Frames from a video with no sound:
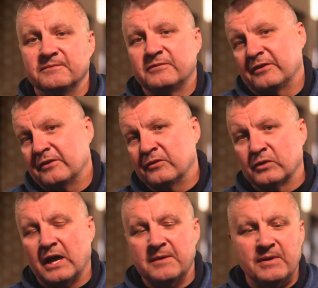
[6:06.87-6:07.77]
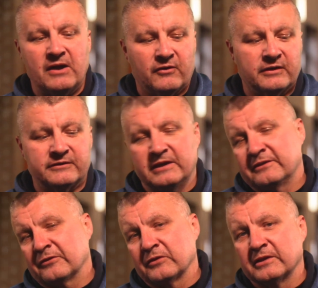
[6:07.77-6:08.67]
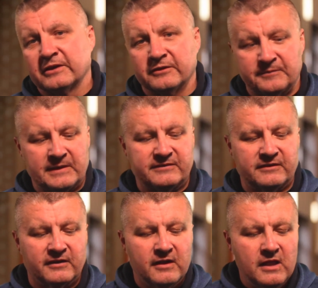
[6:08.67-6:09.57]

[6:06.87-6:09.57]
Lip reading: So on high power, it's a really good space heater.